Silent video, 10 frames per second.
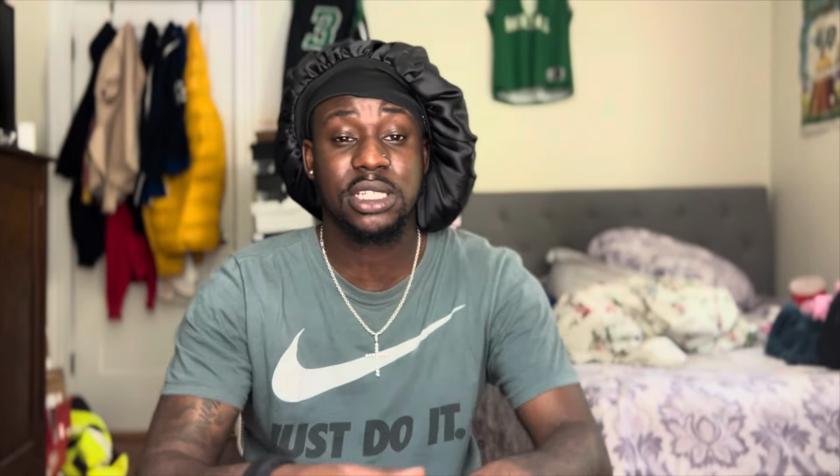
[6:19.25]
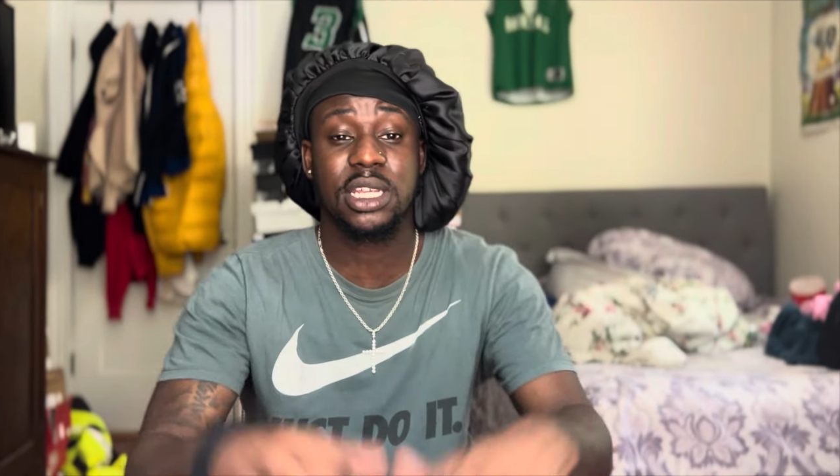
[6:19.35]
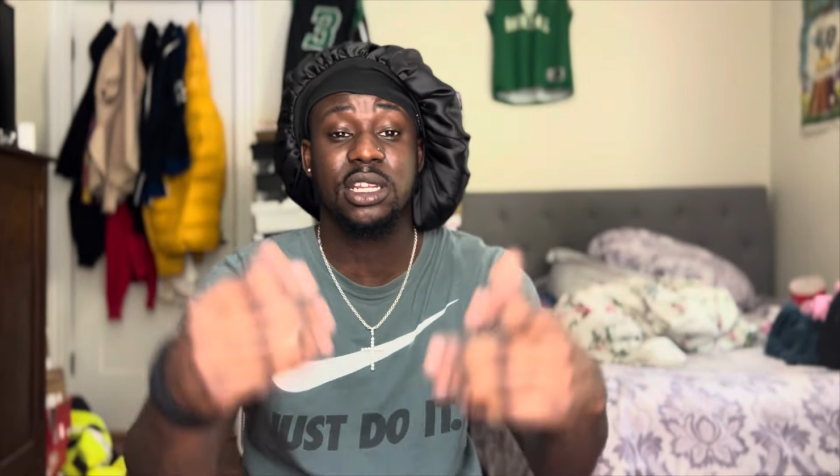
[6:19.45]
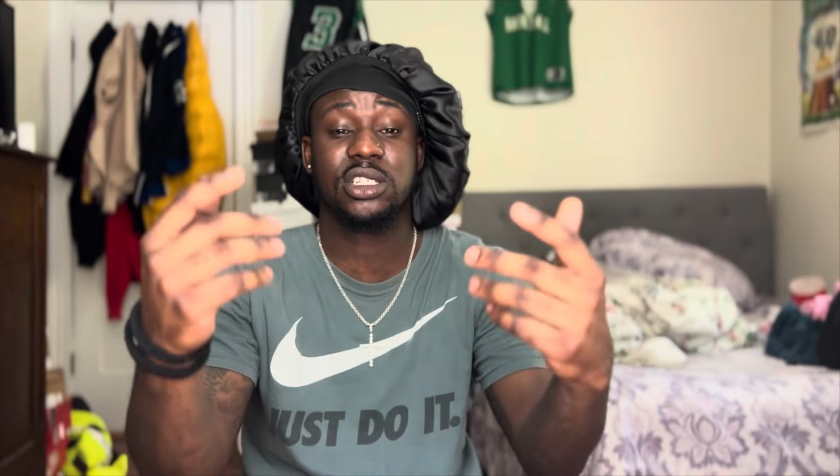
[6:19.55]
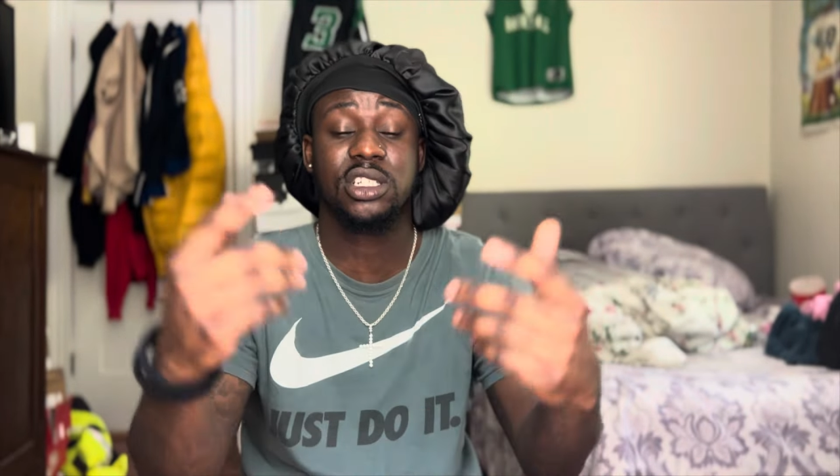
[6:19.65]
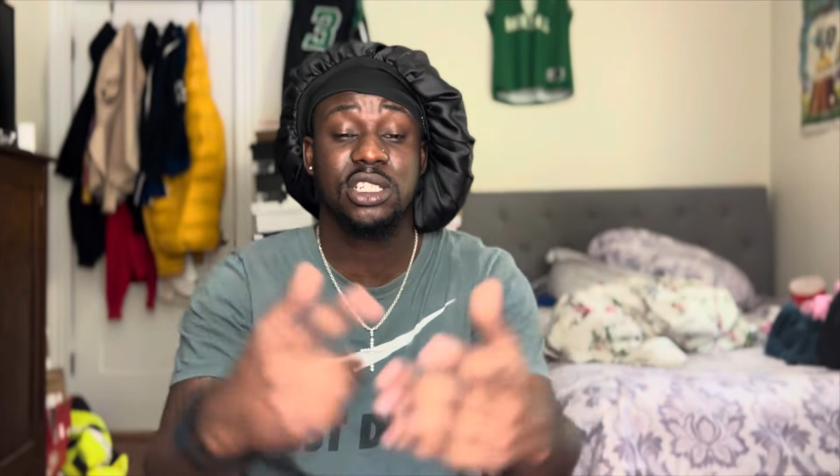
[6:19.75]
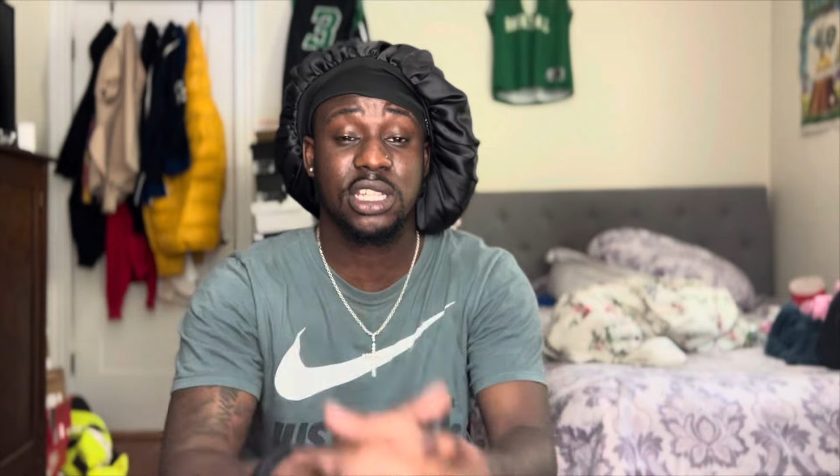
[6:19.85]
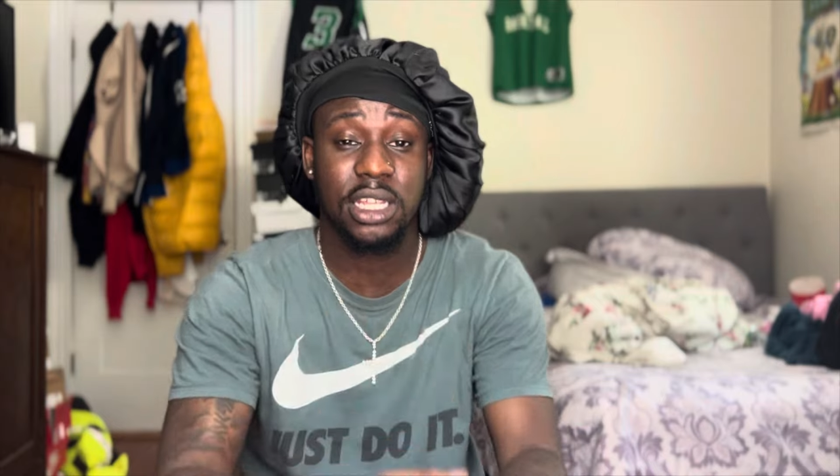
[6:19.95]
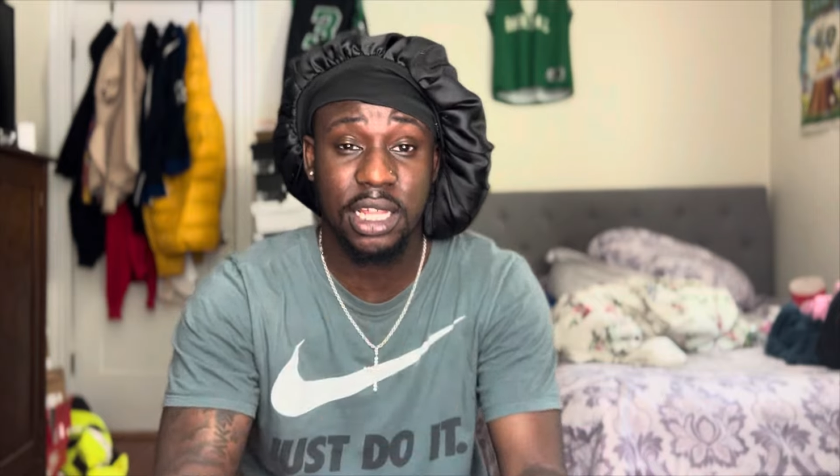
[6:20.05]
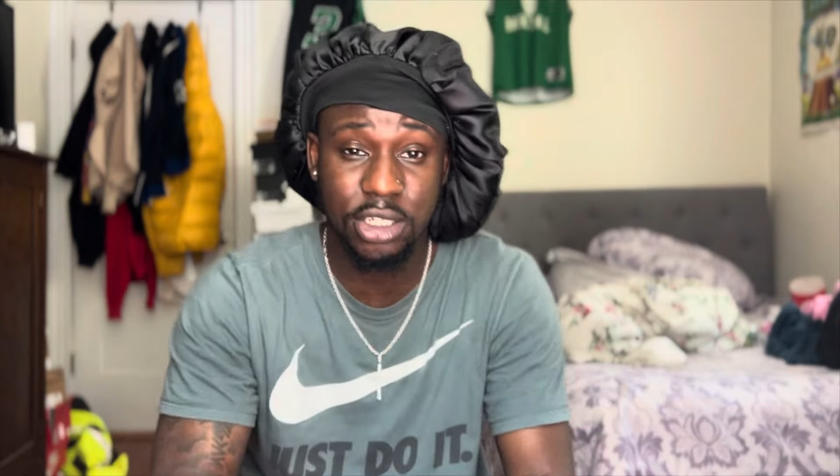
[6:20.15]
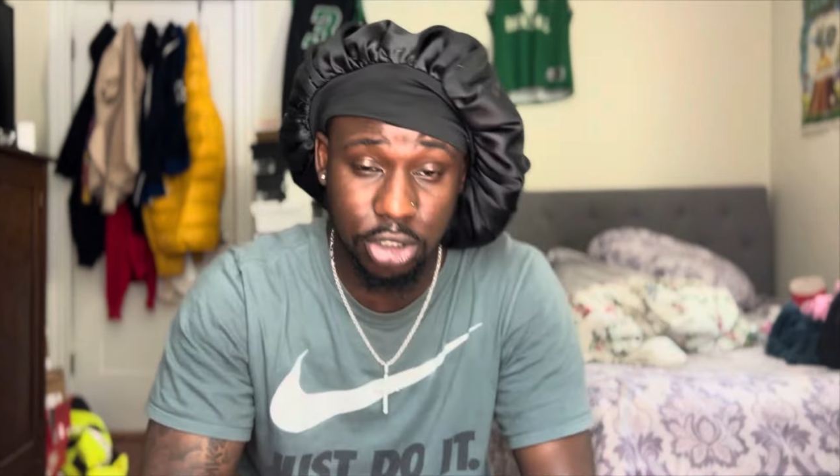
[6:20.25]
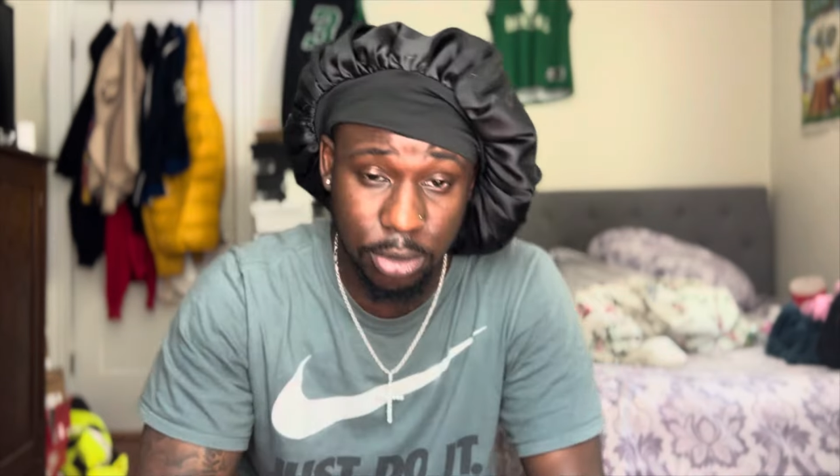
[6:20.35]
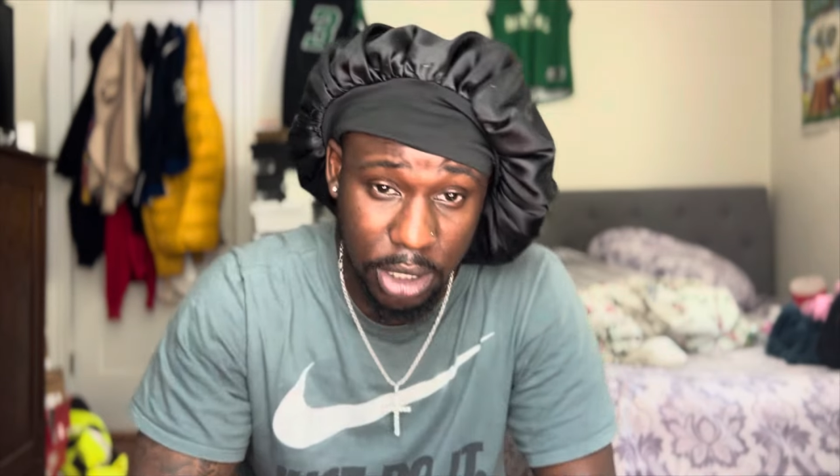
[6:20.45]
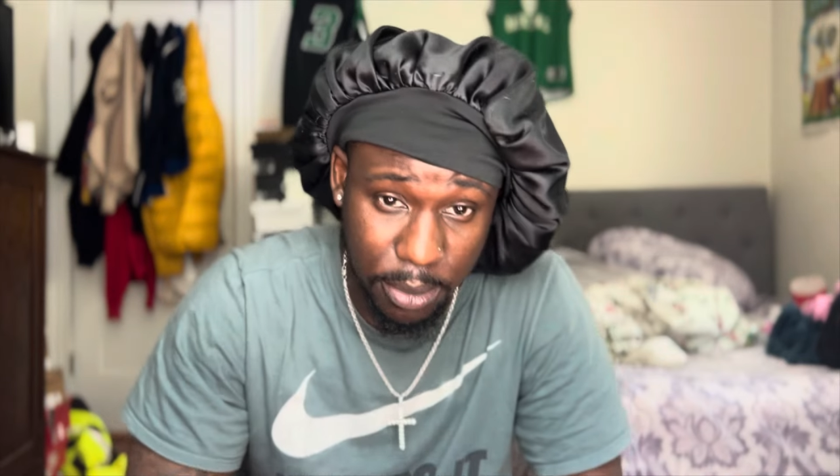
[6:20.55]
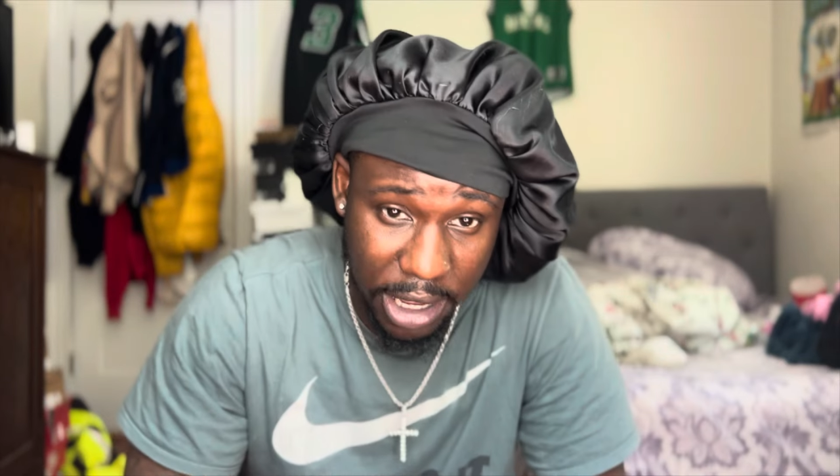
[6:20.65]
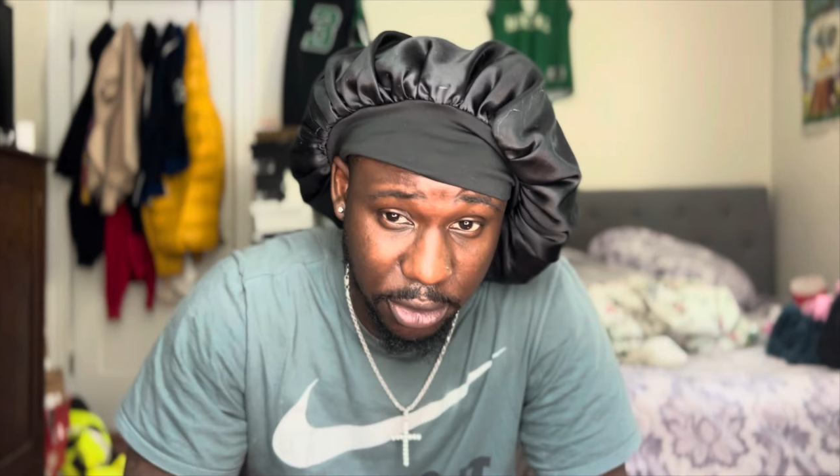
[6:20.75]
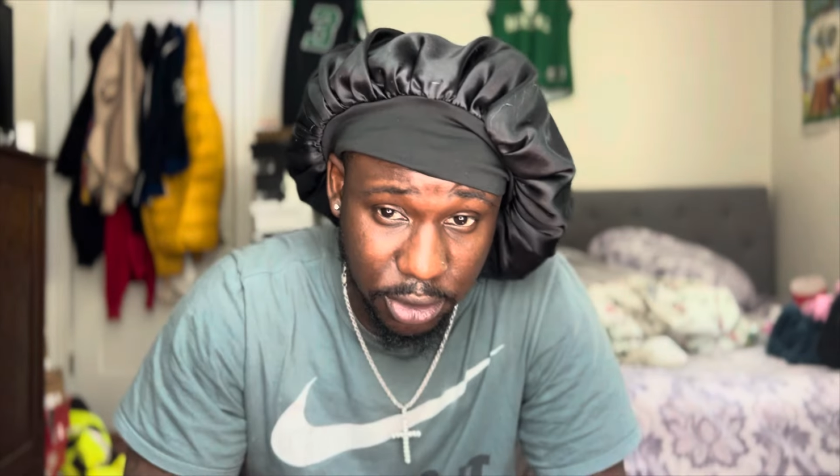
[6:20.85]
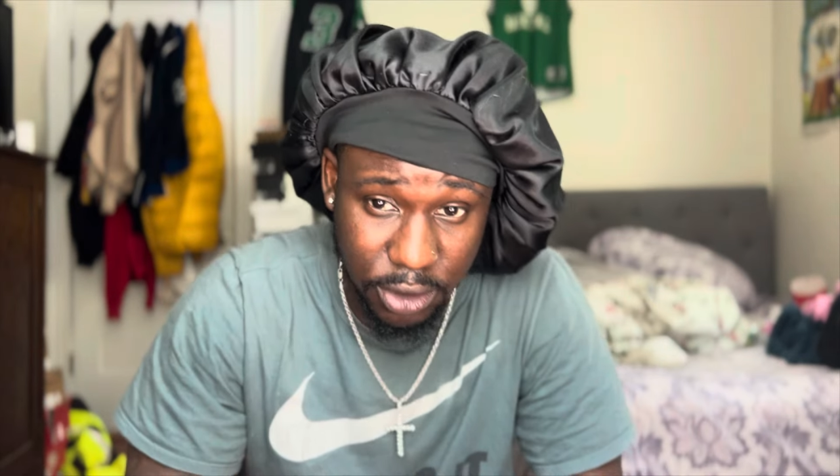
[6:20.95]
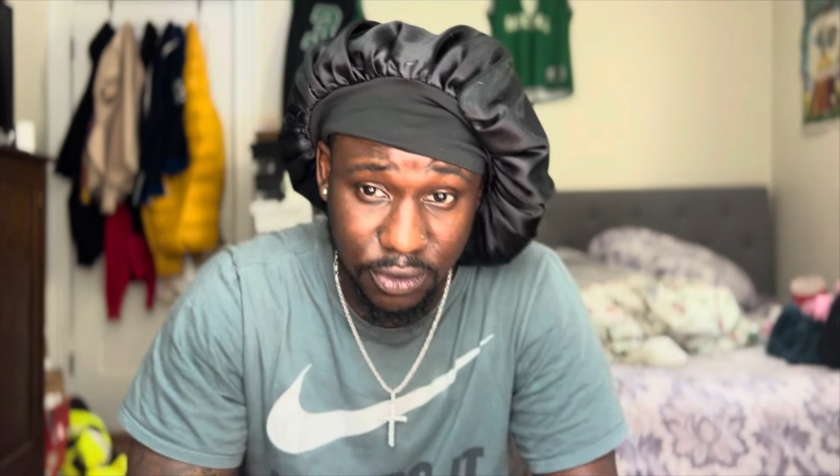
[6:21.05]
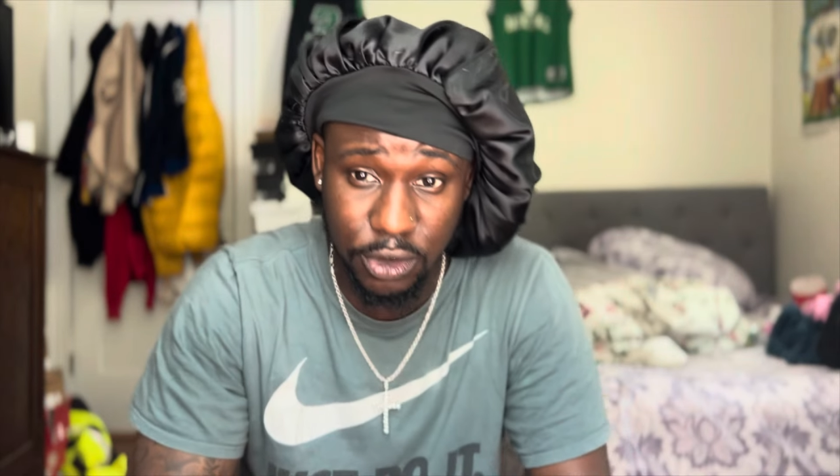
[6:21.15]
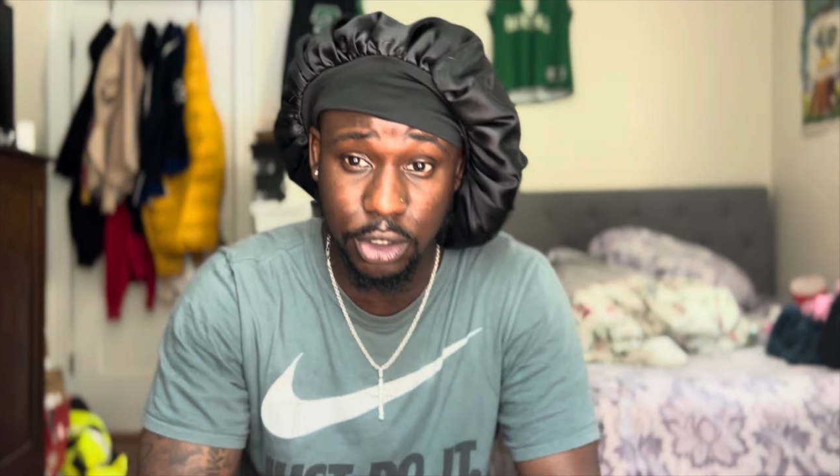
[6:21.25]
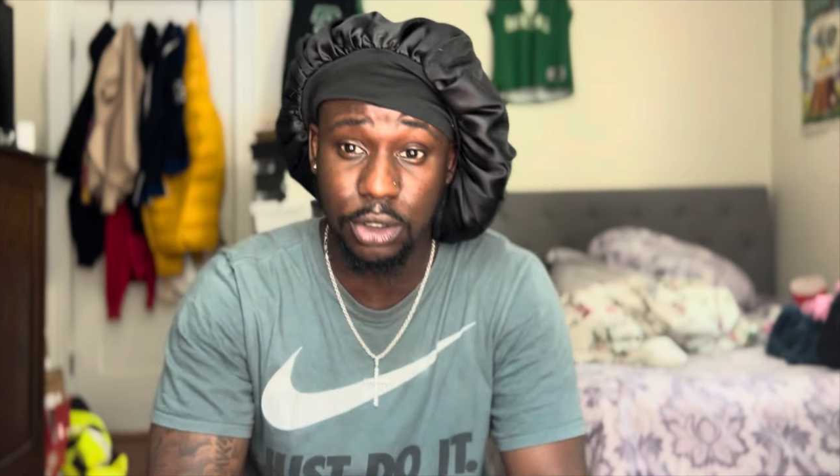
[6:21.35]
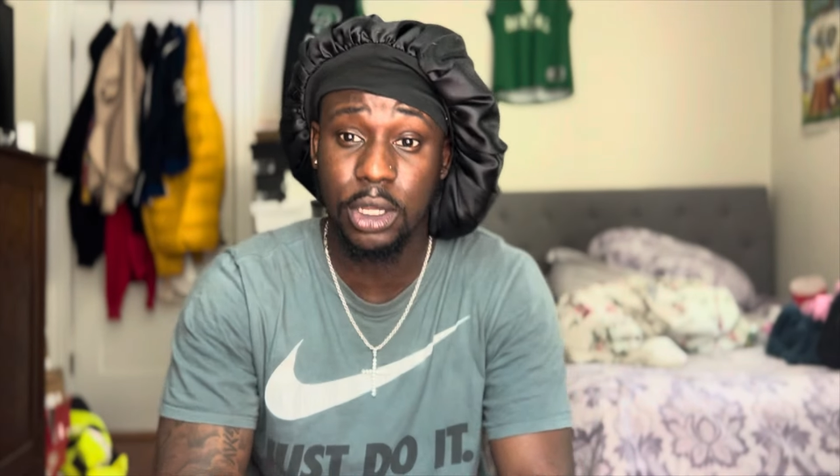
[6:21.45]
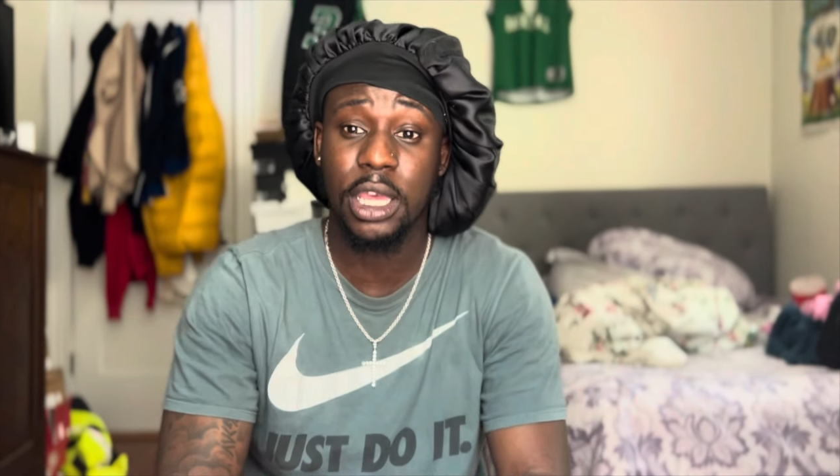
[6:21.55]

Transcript: Say the G, say Lajon, man. Back with another video.